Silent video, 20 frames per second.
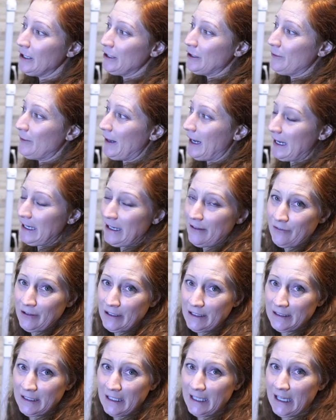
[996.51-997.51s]
you ate
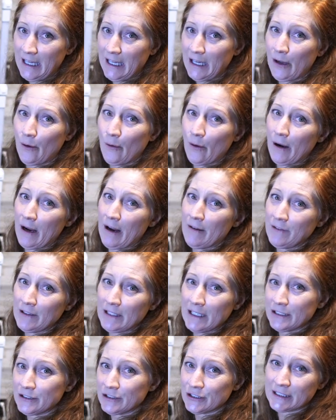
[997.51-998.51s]
everything or
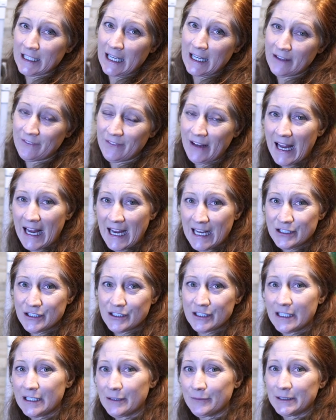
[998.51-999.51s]
everything just kind of
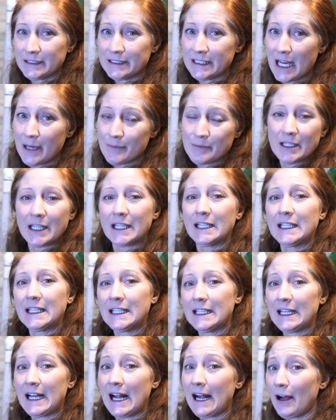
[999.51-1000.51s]
aged and it was time to
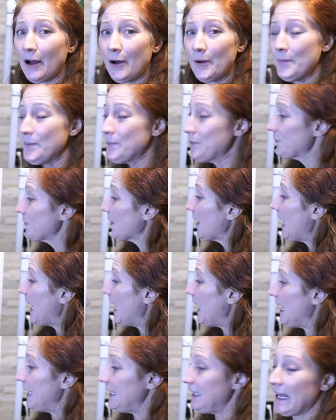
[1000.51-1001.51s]
clean it out
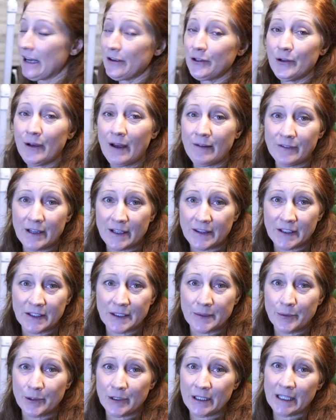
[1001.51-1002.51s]
and now you have nothing
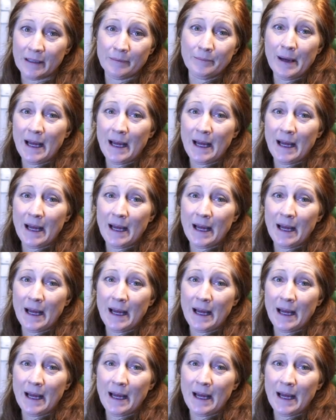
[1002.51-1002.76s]
to put in.